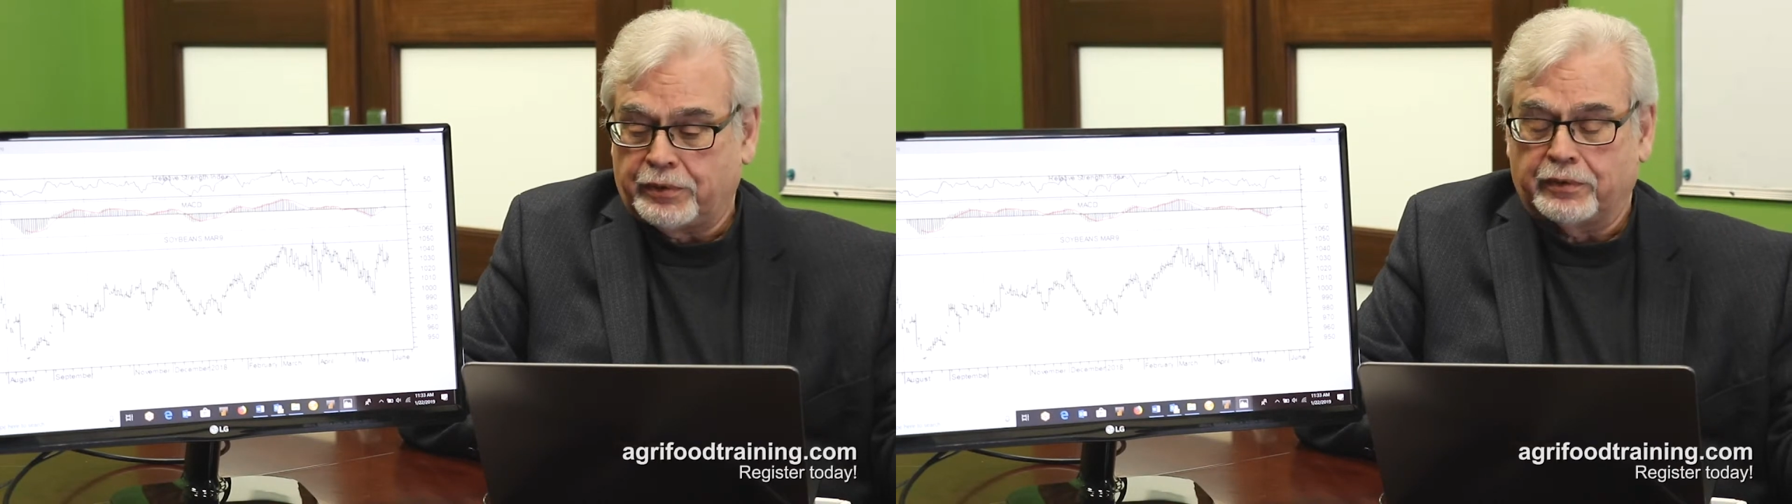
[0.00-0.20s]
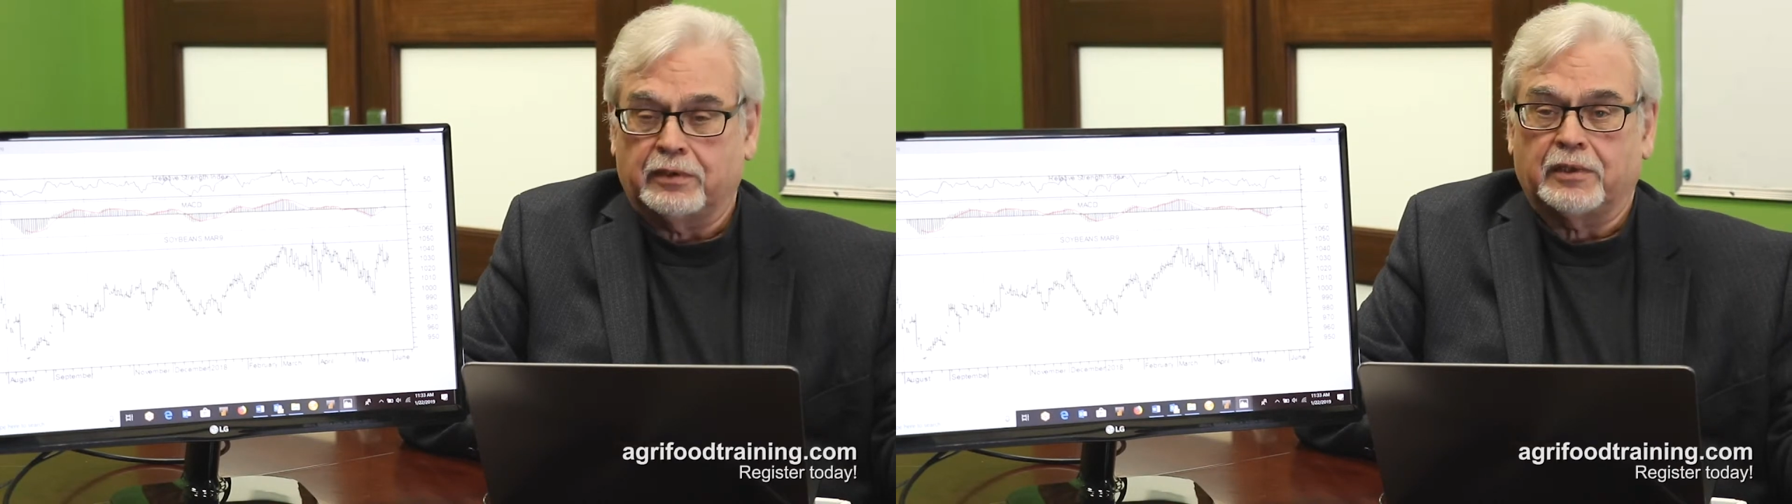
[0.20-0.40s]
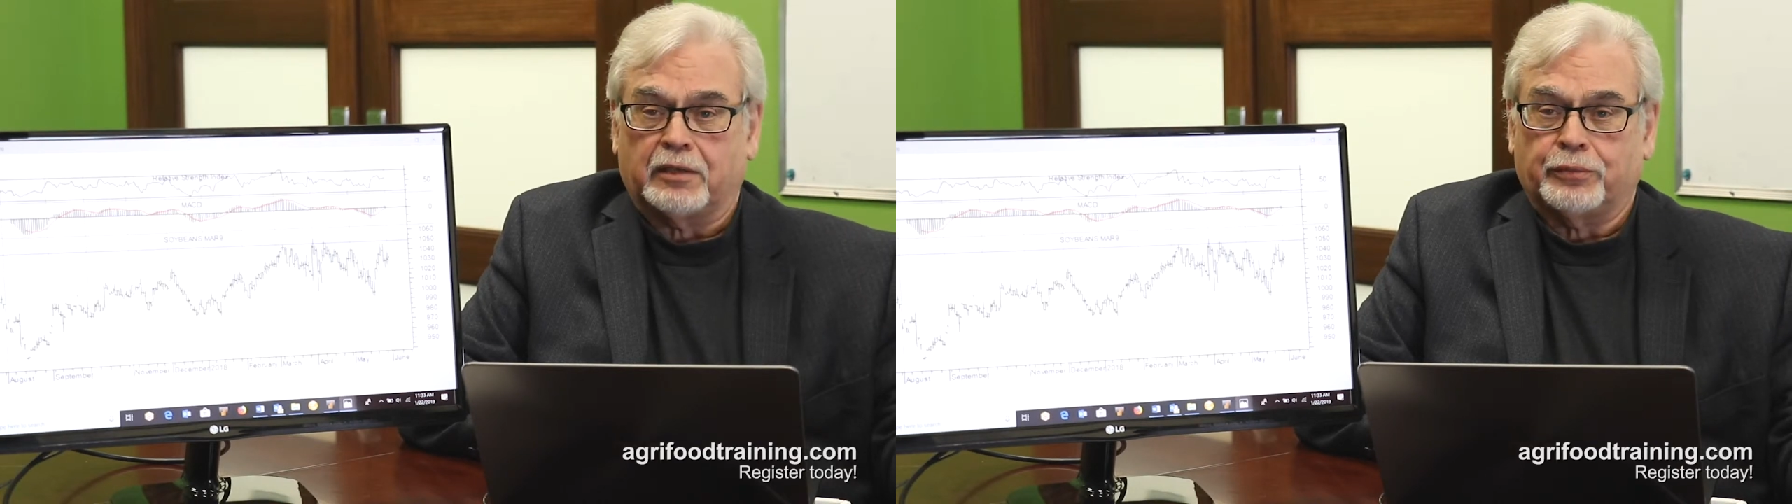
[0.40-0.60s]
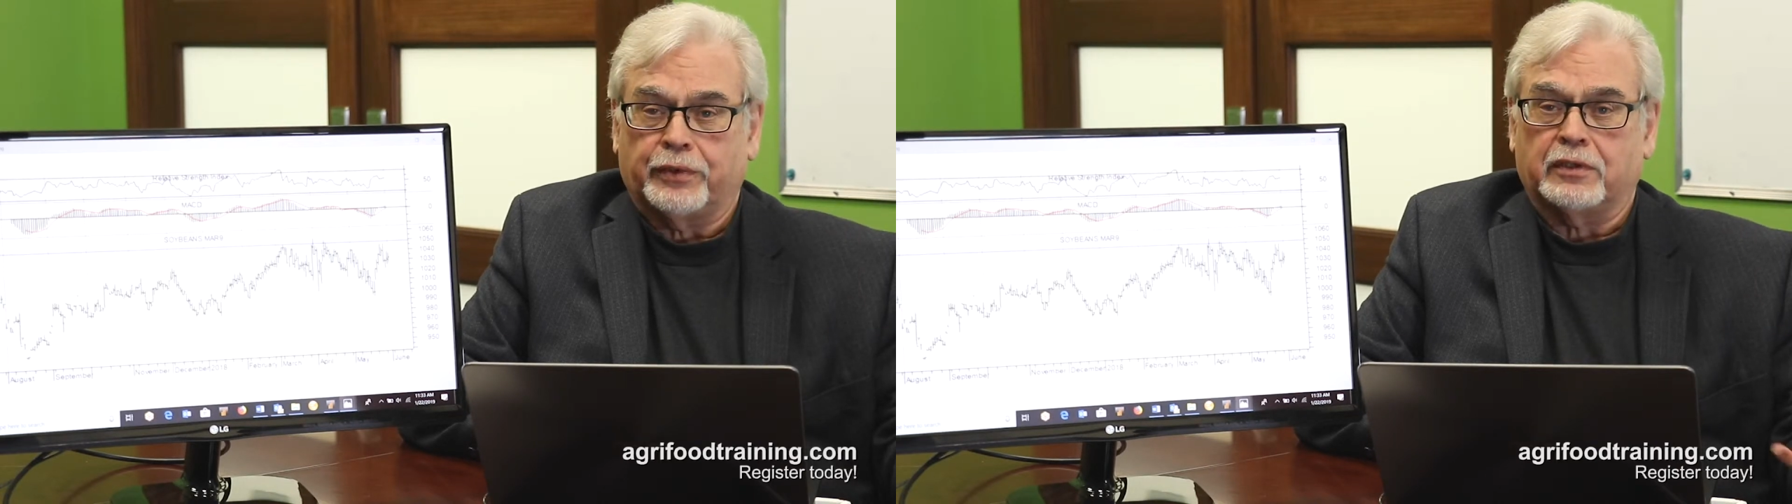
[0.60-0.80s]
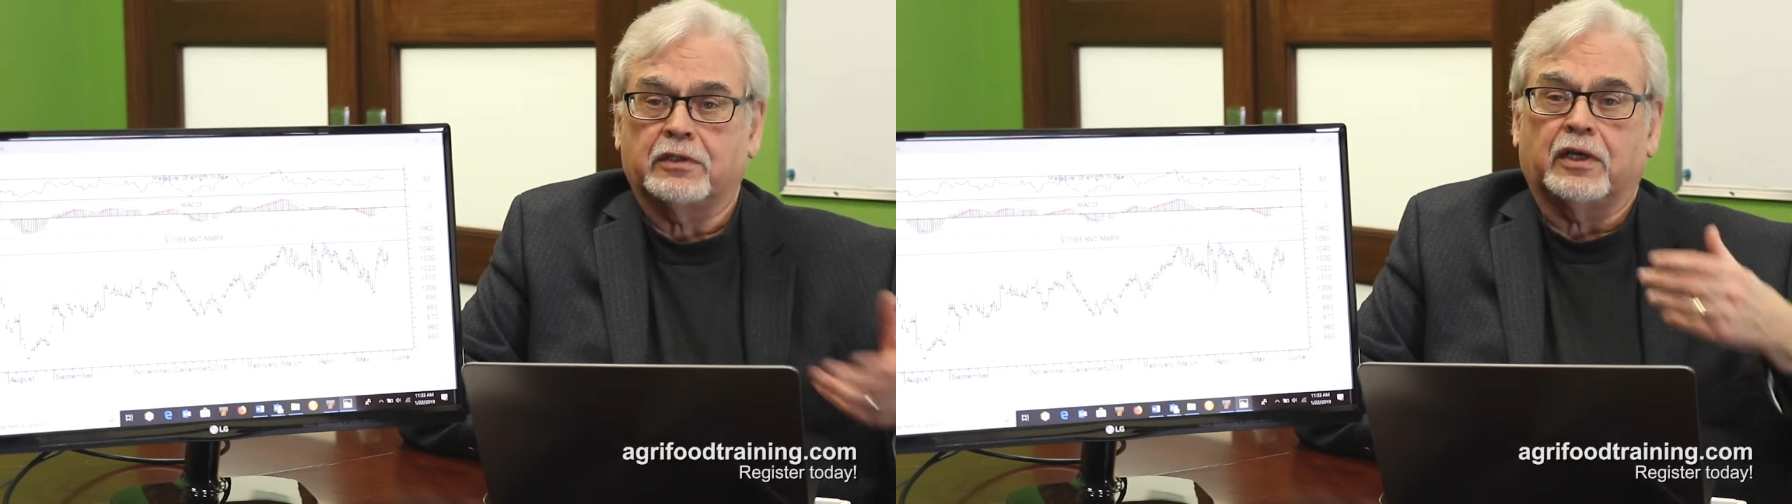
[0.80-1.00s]
period, that
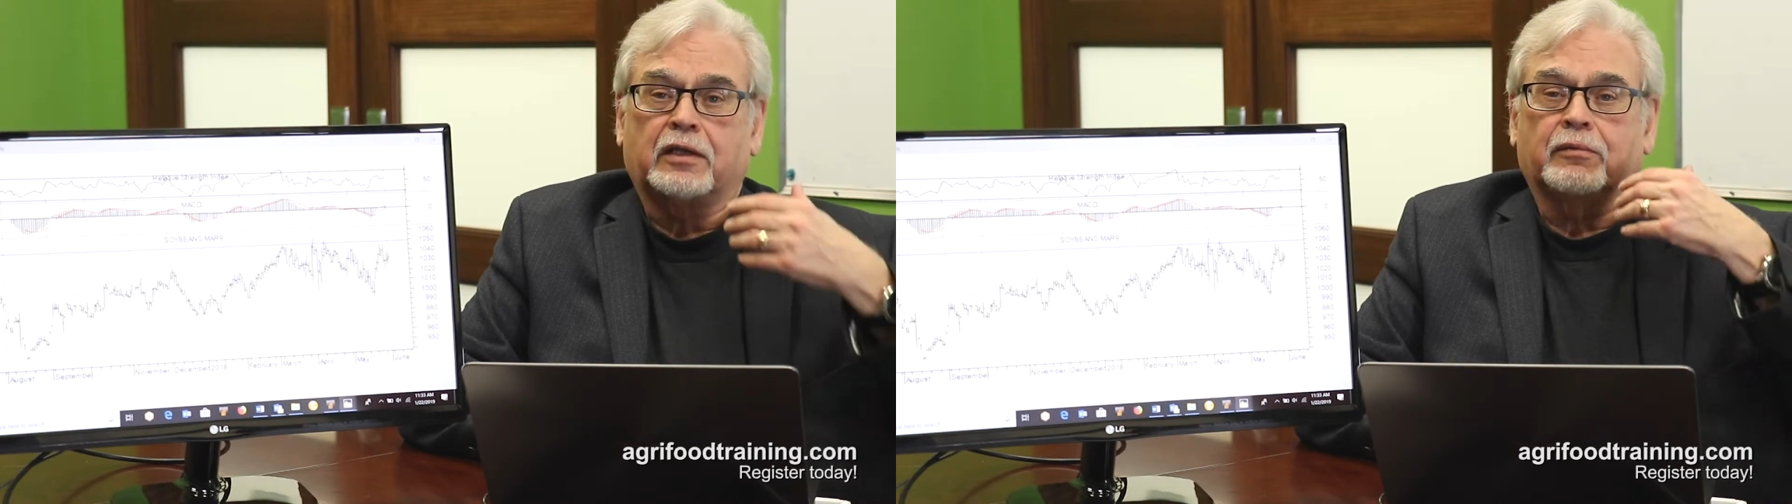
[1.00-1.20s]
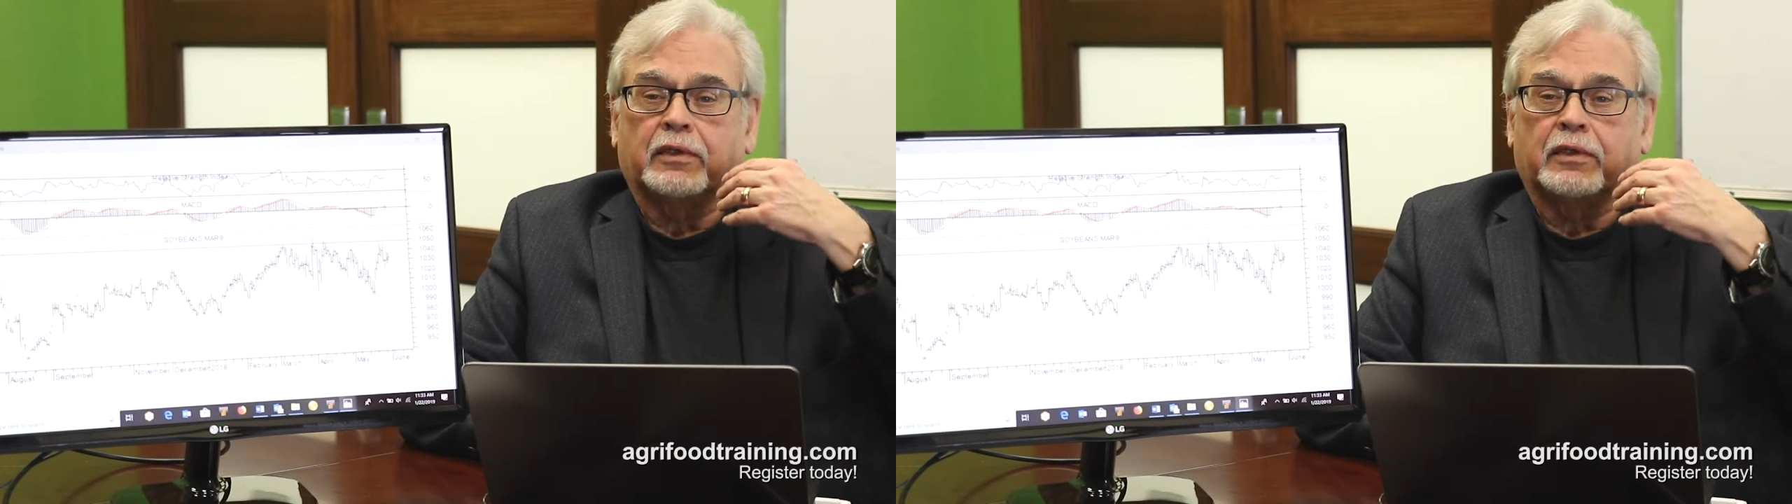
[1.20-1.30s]
point in time,